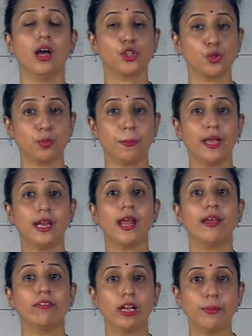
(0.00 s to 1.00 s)
should be
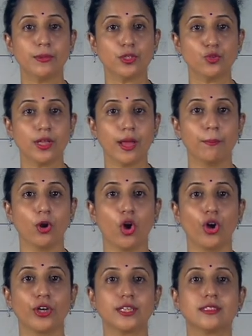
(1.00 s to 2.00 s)
made available to the
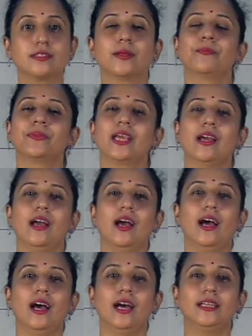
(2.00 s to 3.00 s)
employees.
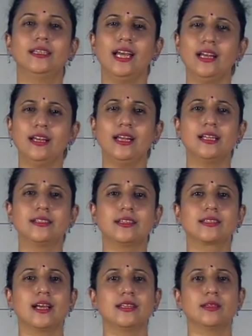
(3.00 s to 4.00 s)
Then let us
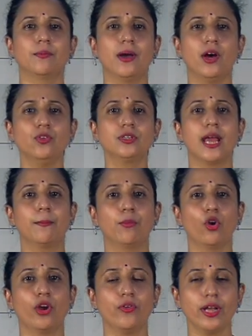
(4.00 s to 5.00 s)
discuss about
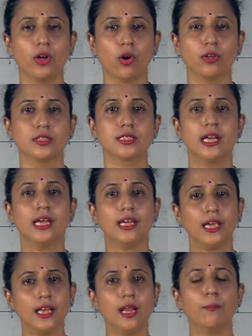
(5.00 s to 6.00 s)
employee records.
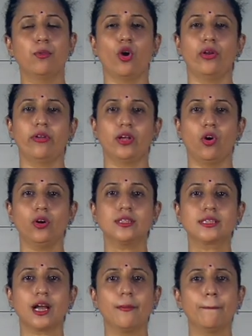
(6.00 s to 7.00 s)
In employee
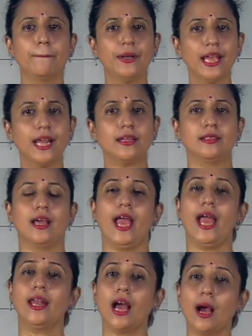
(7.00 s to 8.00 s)
records, complete
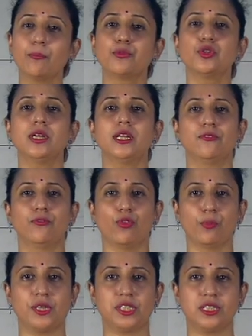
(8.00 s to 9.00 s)
and up-to-date
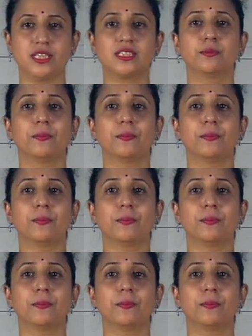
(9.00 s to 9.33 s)
information is